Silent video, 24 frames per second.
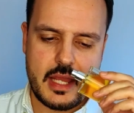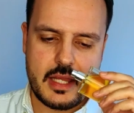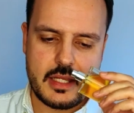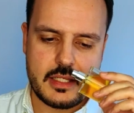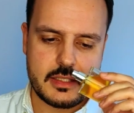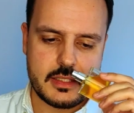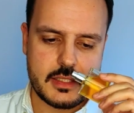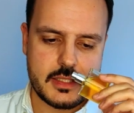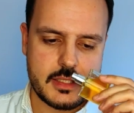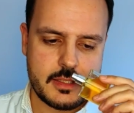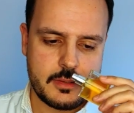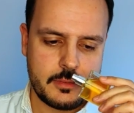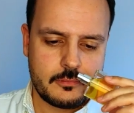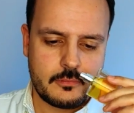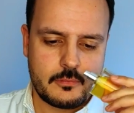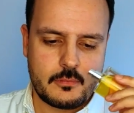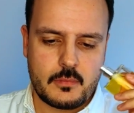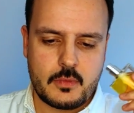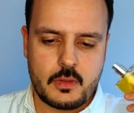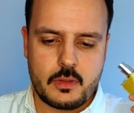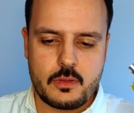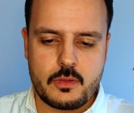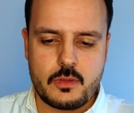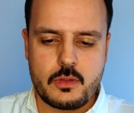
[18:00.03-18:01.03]
adds
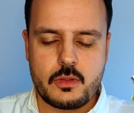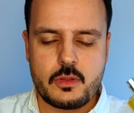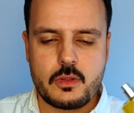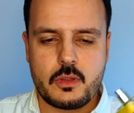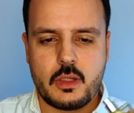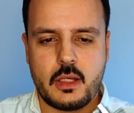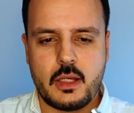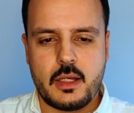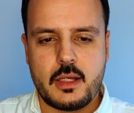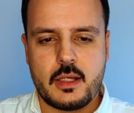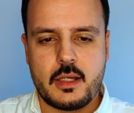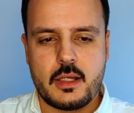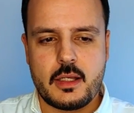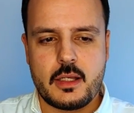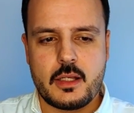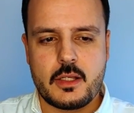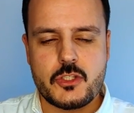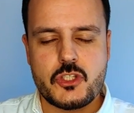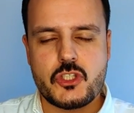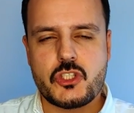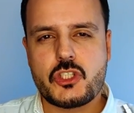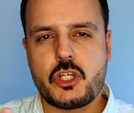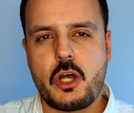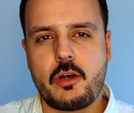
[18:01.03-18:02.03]

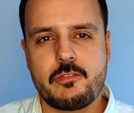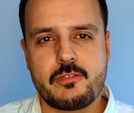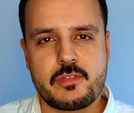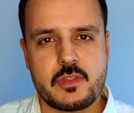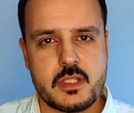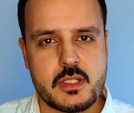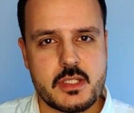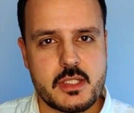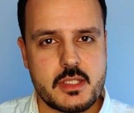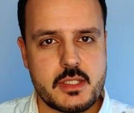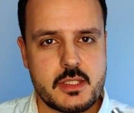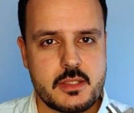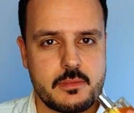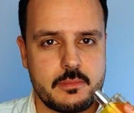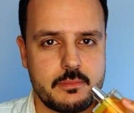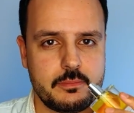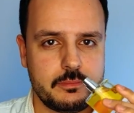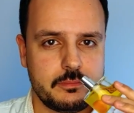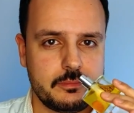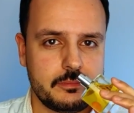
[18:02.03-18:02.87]
softness,